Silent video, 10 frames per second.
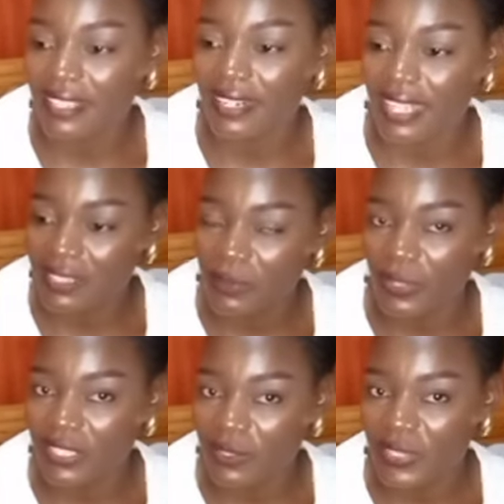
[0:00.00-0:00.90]
the last
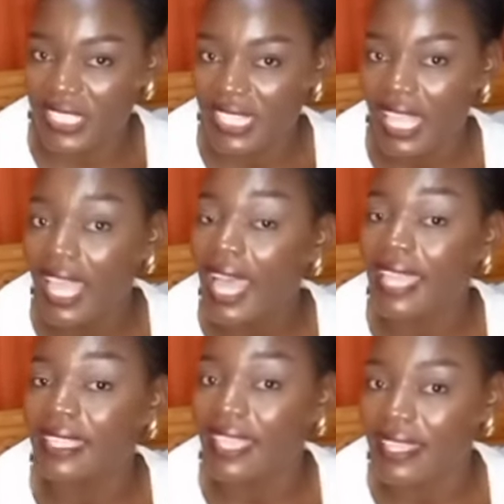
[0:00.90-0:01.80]
questions,
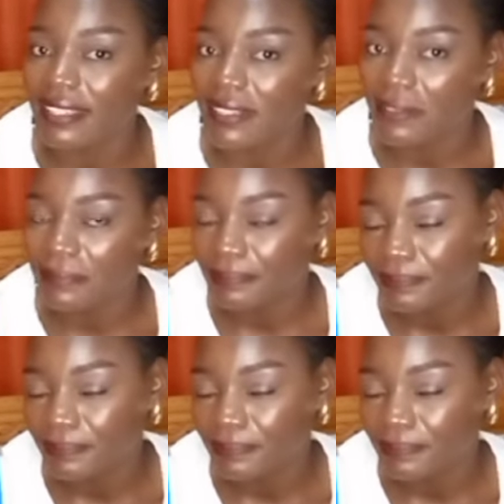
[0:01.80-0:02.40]
I guessed.